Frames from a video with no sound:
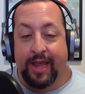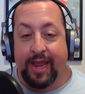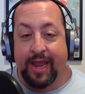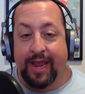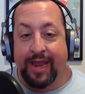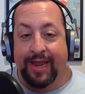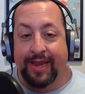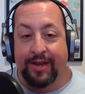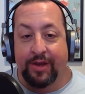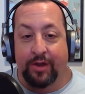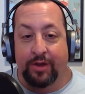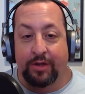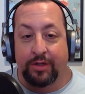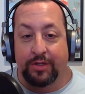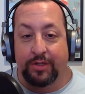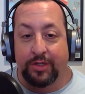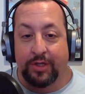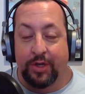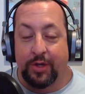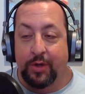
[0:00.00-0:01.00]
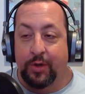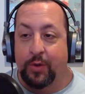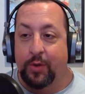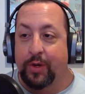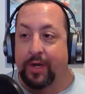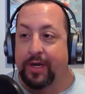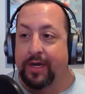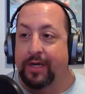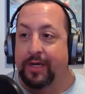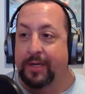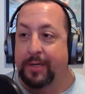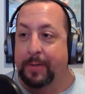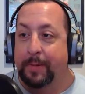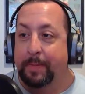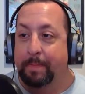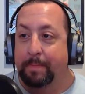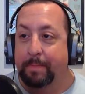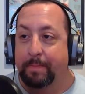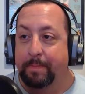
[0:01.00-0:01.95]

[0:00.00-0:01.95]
and also,